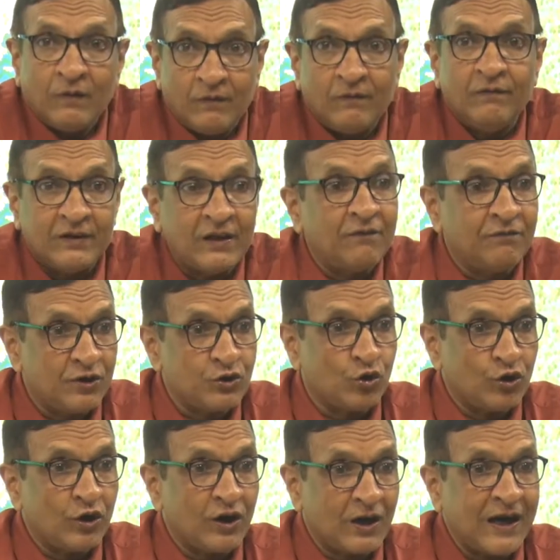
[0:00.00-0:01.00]
whether we
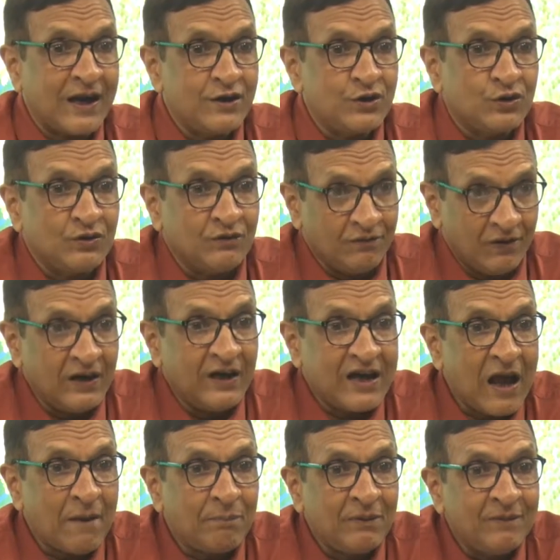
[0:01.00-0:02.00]
should analyze, will it
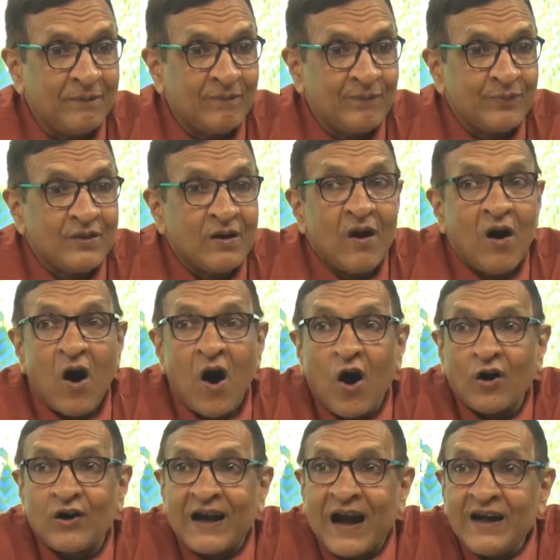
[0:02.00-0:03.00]
happen?
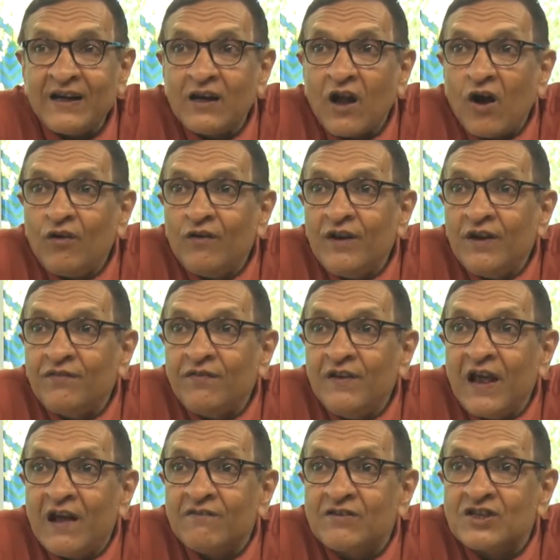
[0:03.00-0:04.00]
Or right now, if
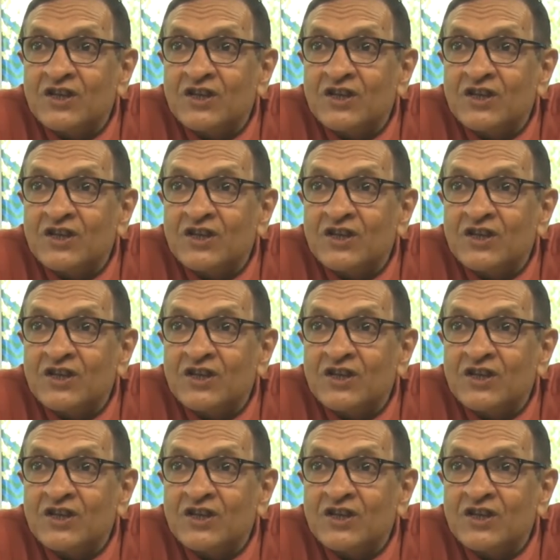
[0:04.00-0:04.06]
we have